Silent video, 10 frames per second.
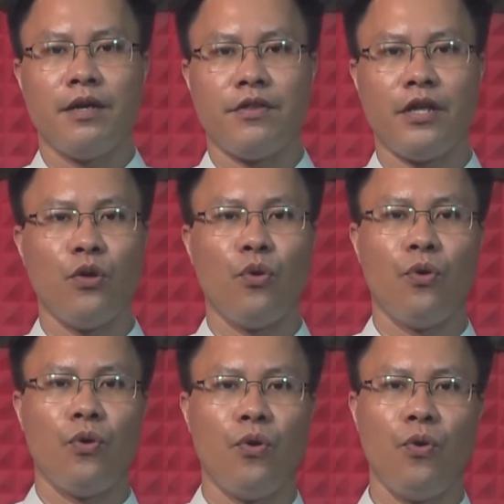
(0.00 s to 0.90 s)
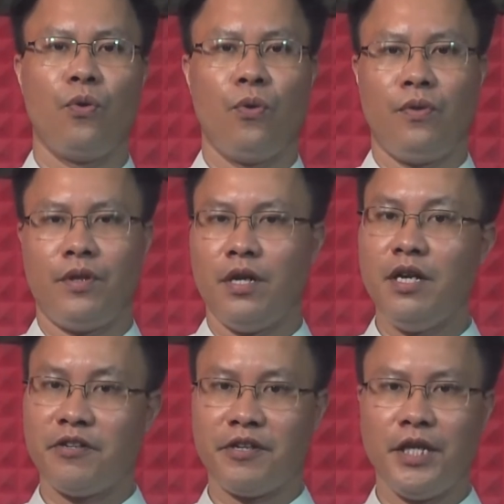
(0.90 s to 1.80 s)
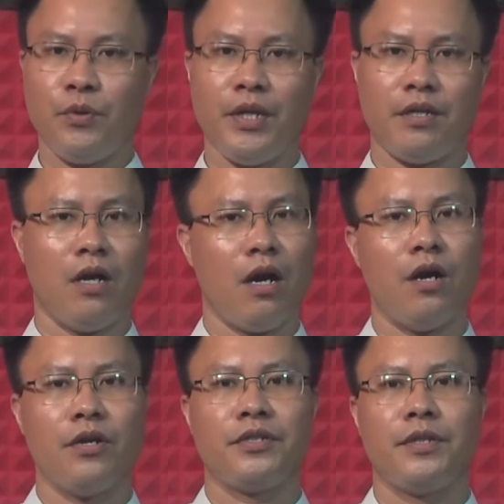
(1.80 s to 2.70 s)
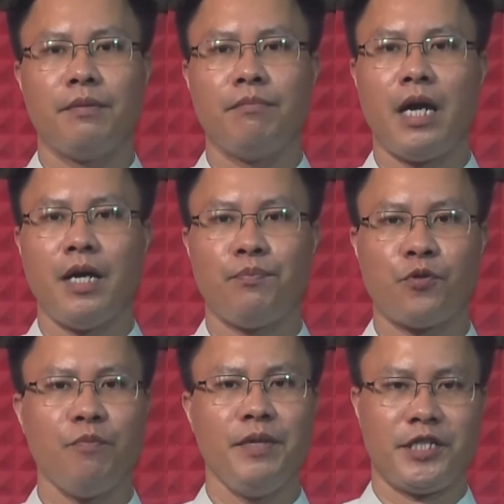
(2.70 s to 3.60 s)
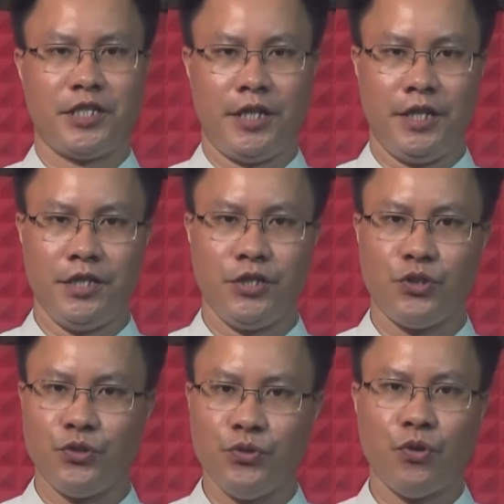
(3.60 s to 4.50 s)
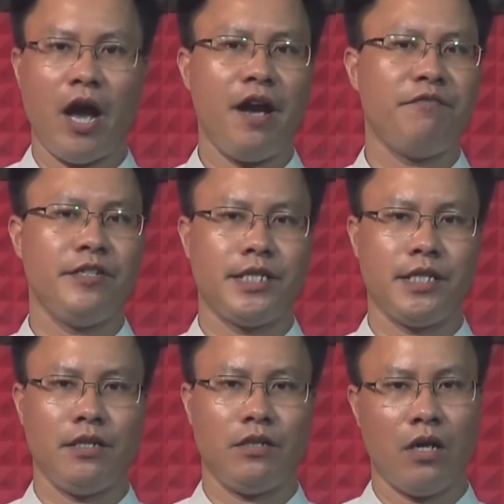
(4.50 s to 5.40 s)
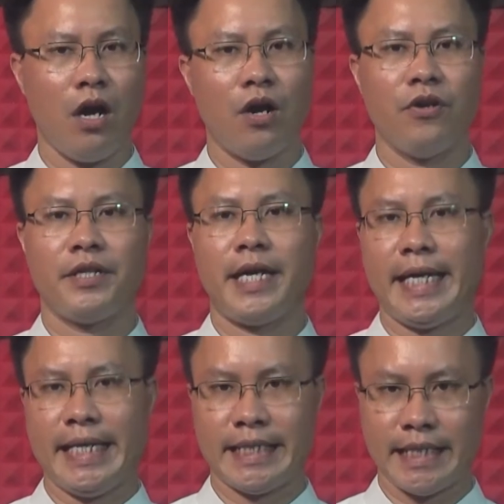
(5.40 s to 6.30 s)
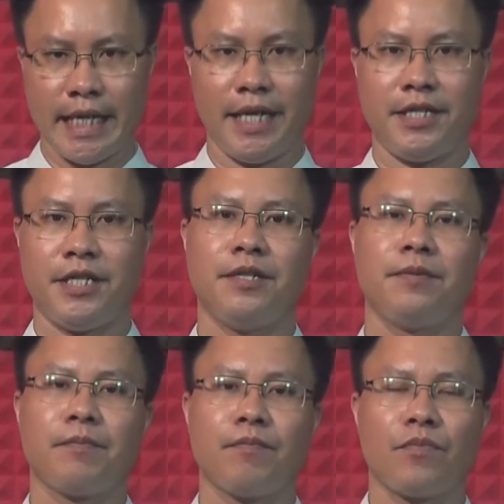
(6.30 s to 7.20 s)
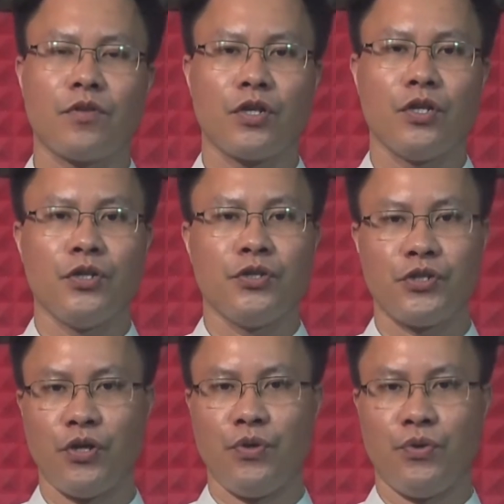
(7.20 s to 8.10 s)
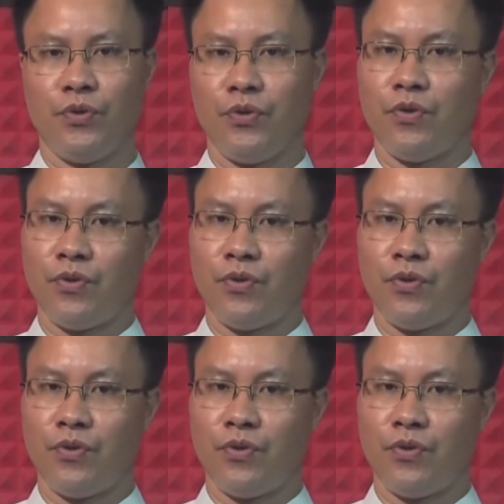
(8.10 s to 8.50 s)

They all agree with God by promising to do everything God had said. So,